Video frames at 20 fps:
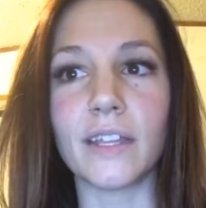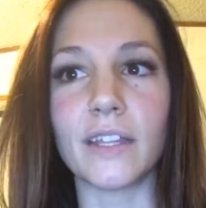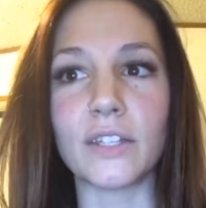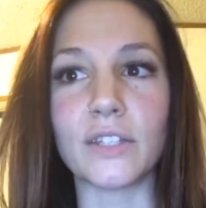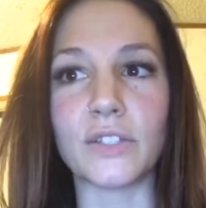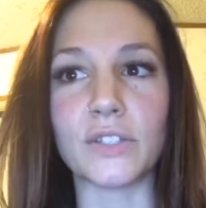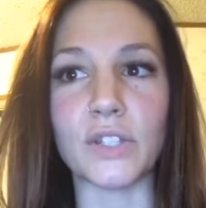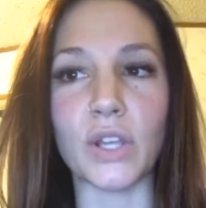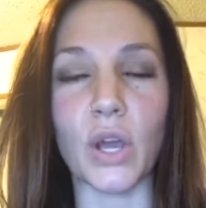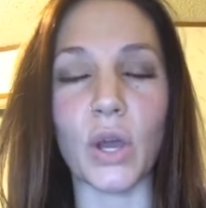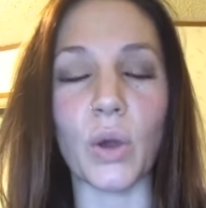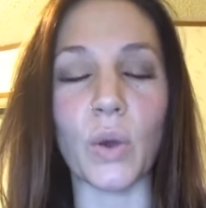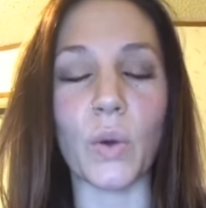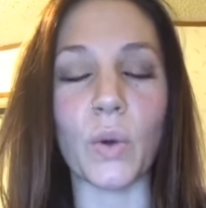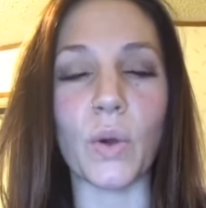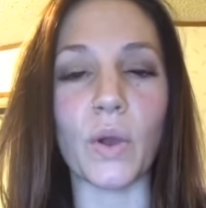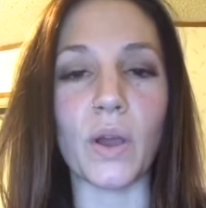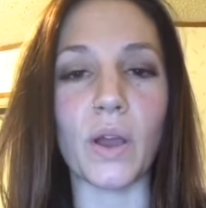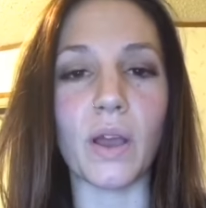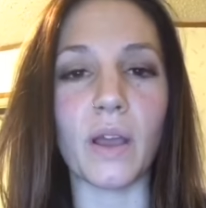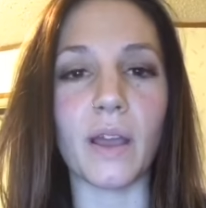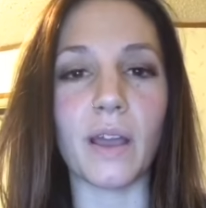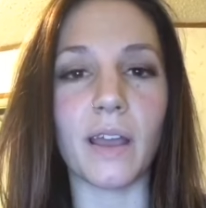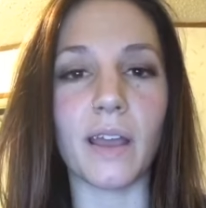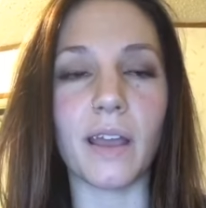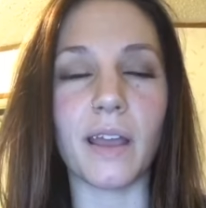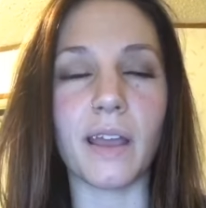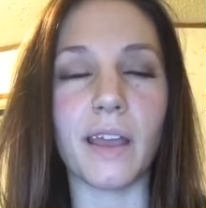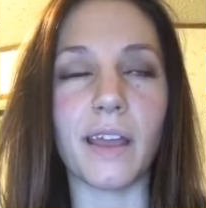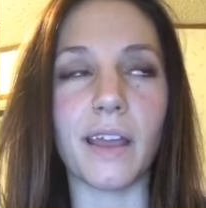So
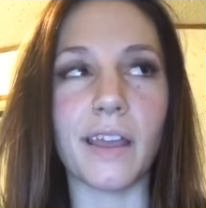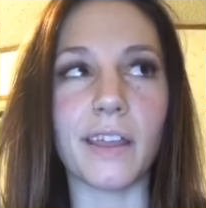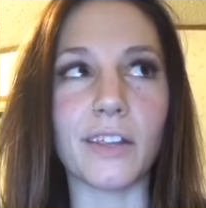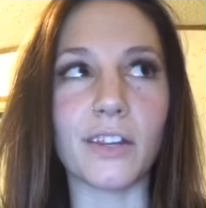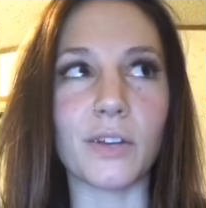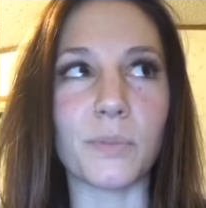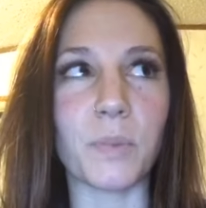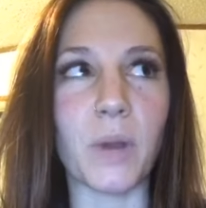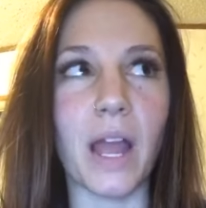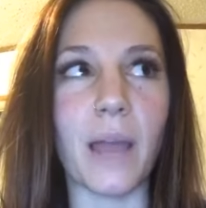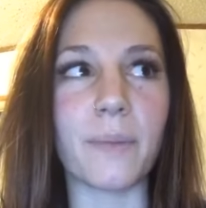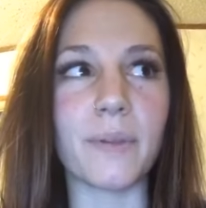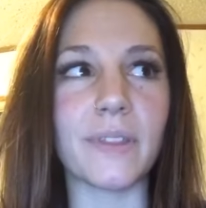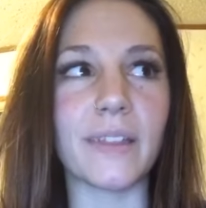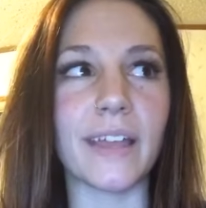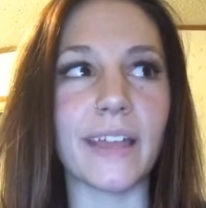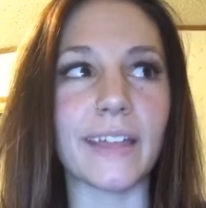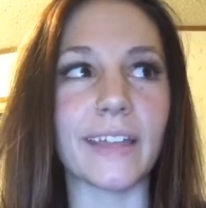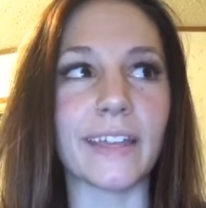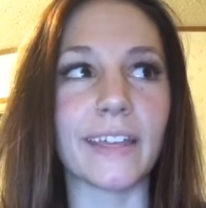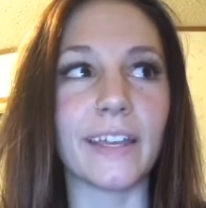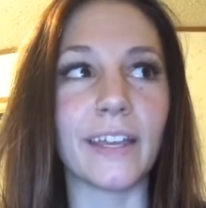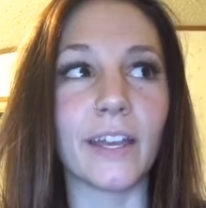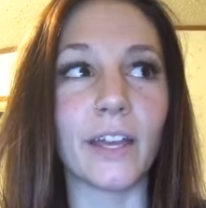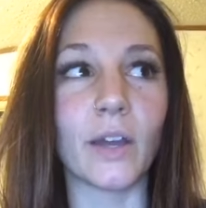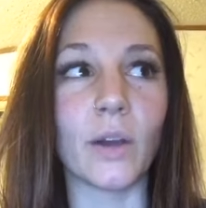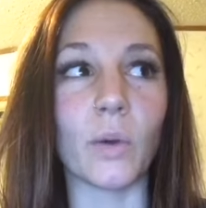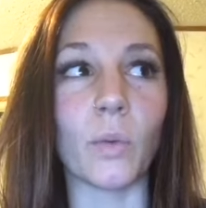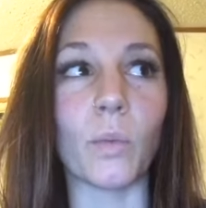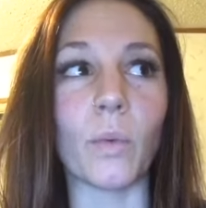you're probably like,
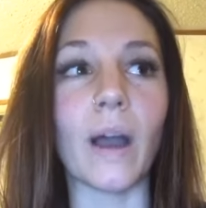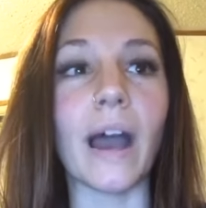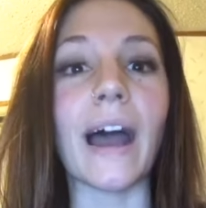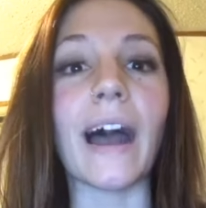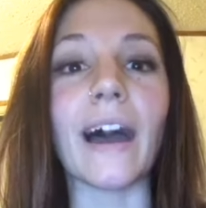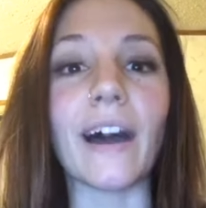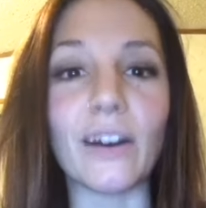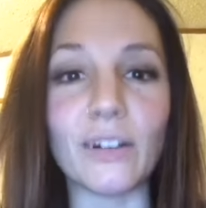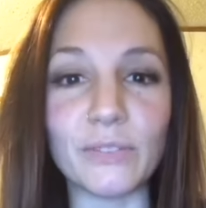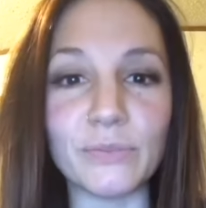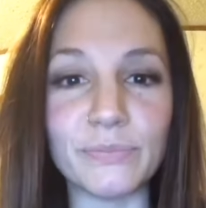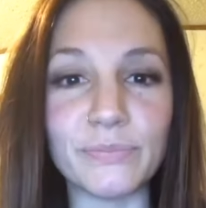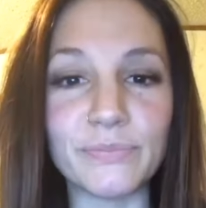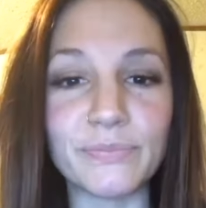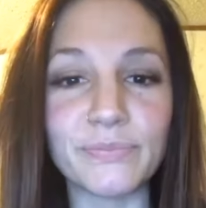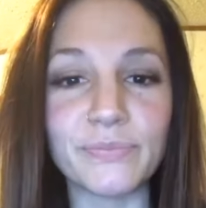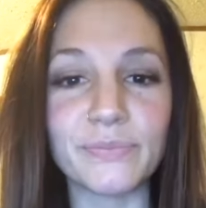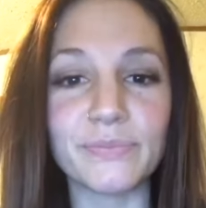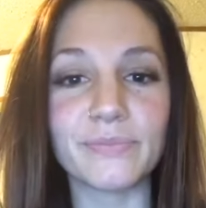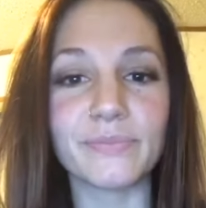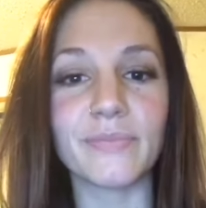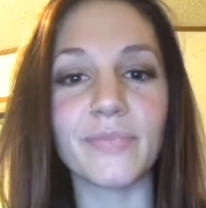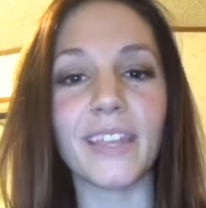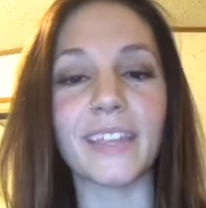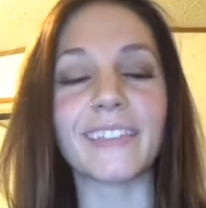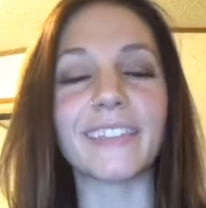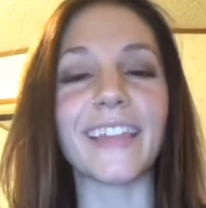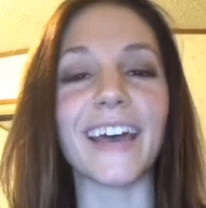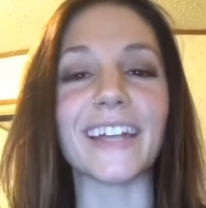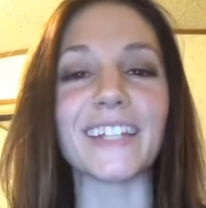wow,
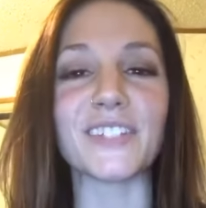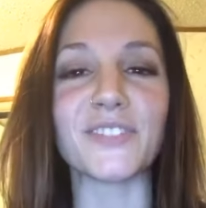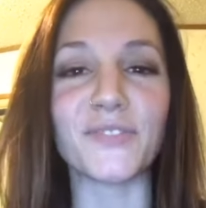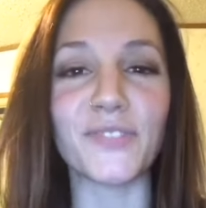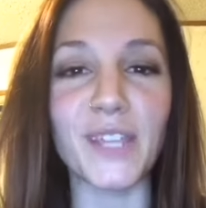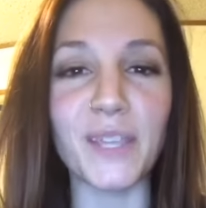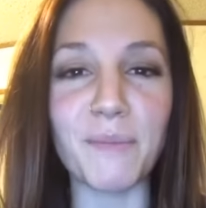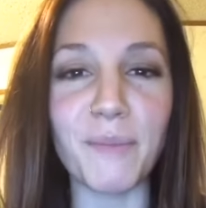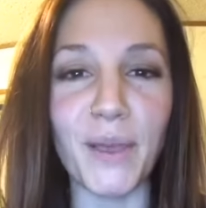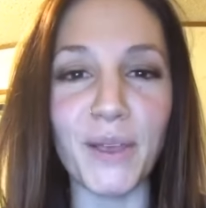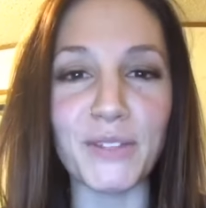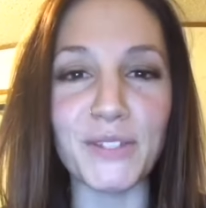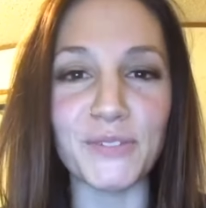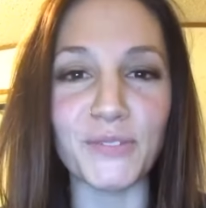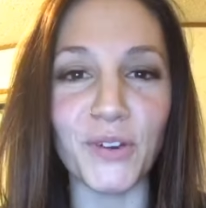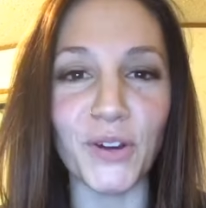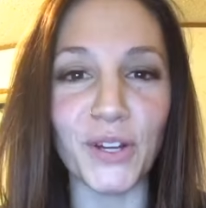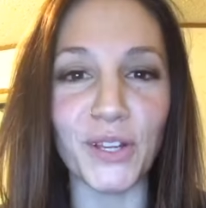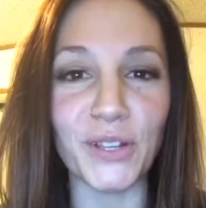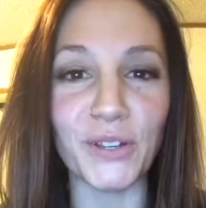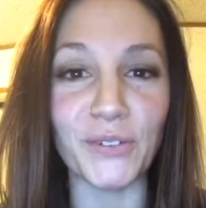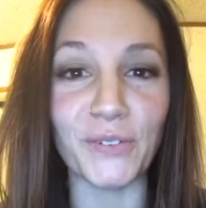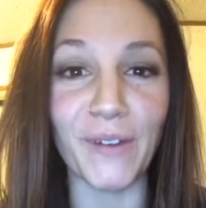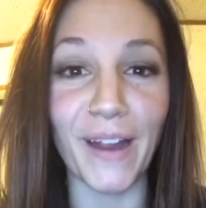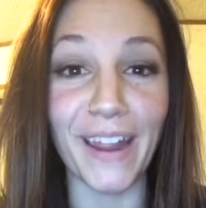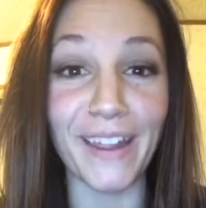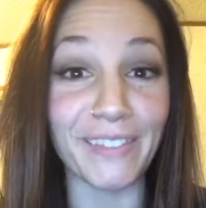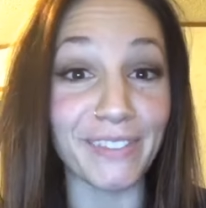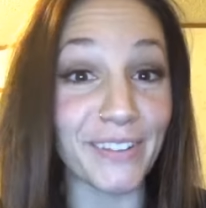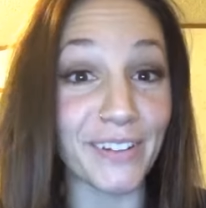that's females for you,
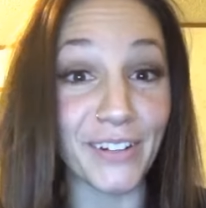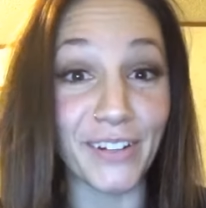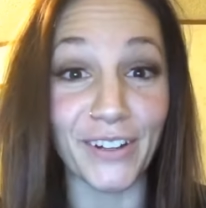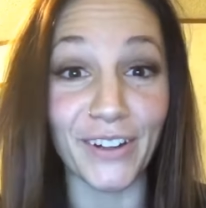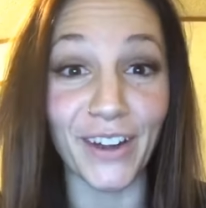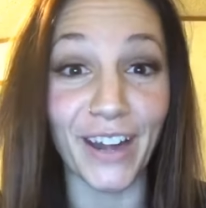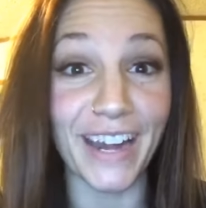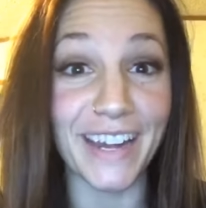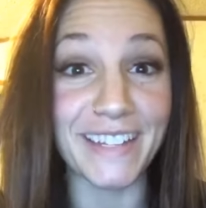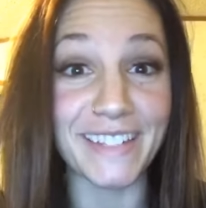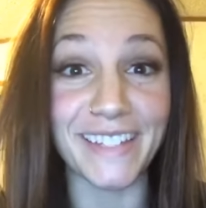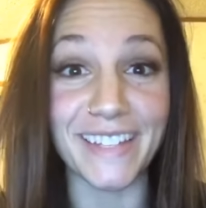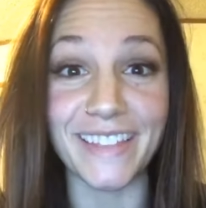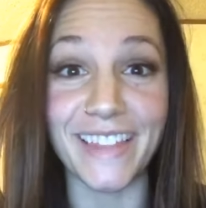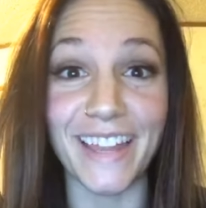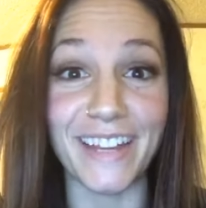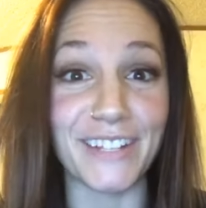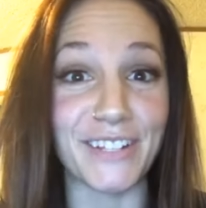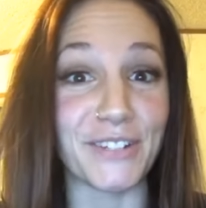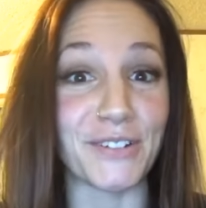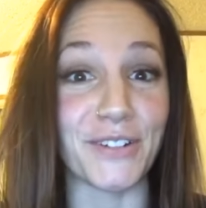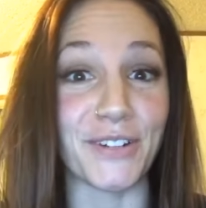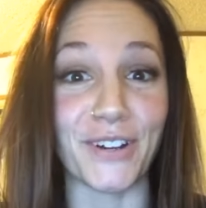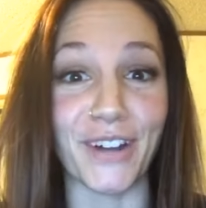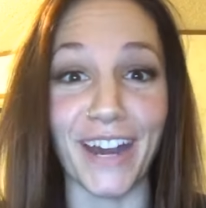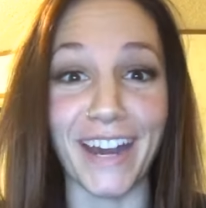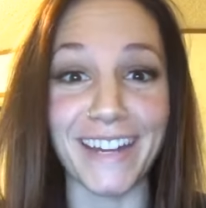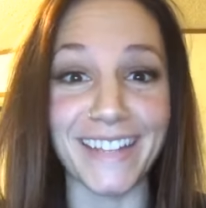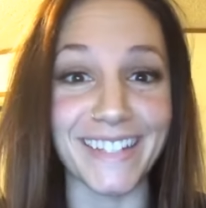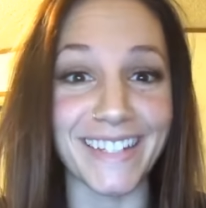right? They're crazy. They do
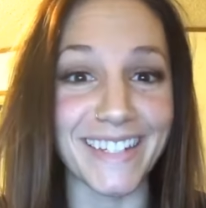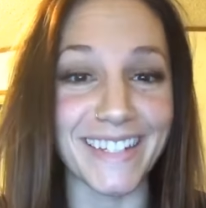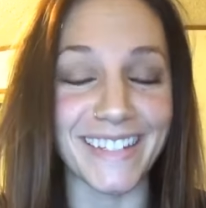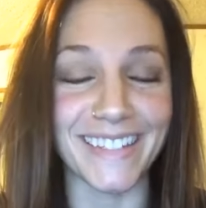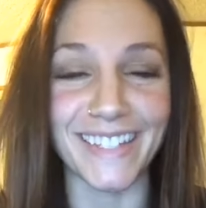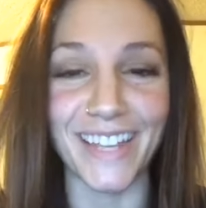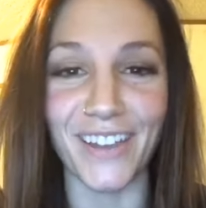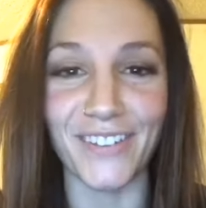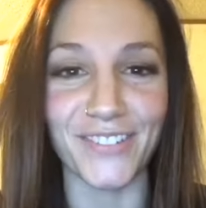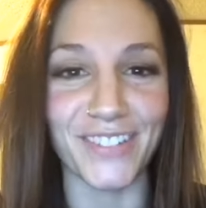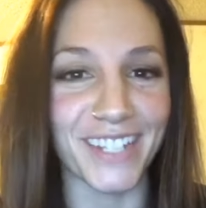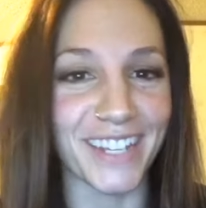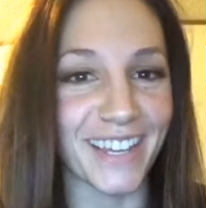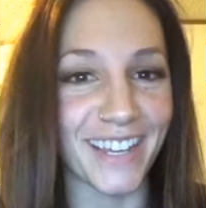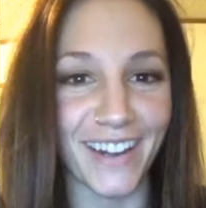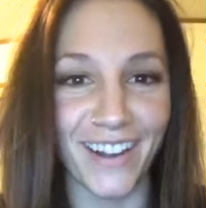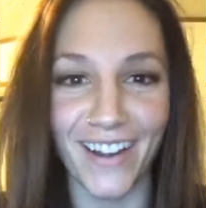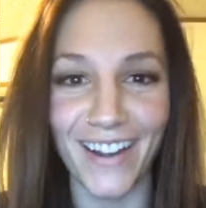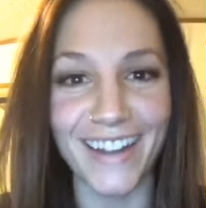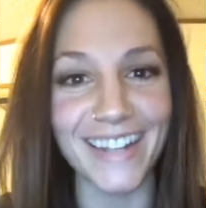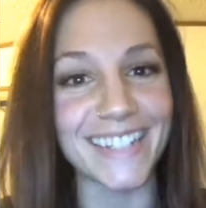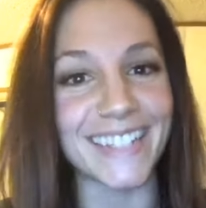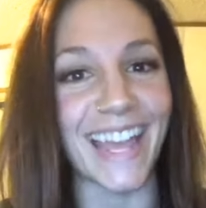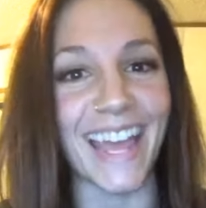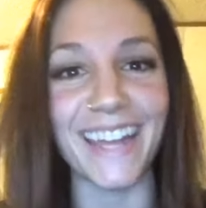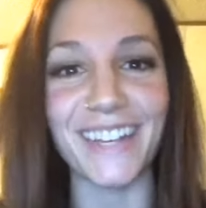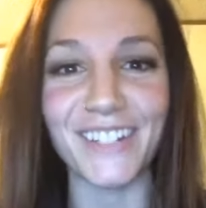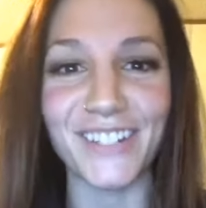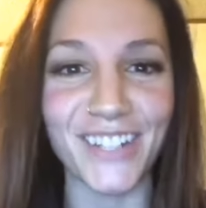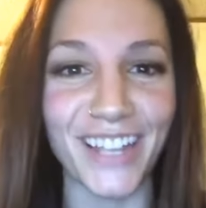crazy stuff to get our
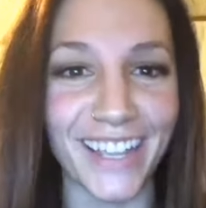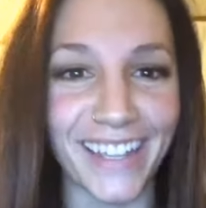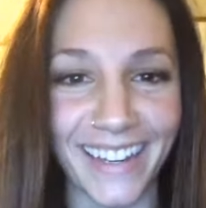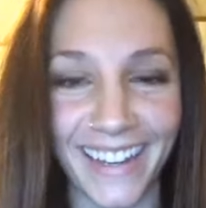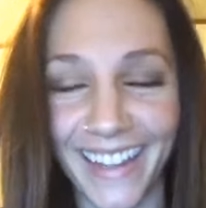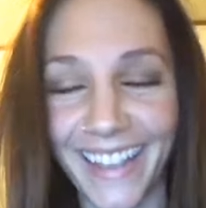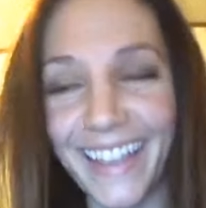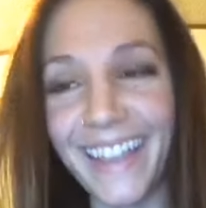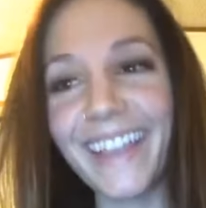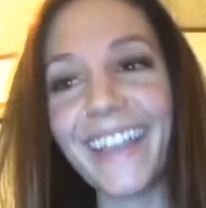attention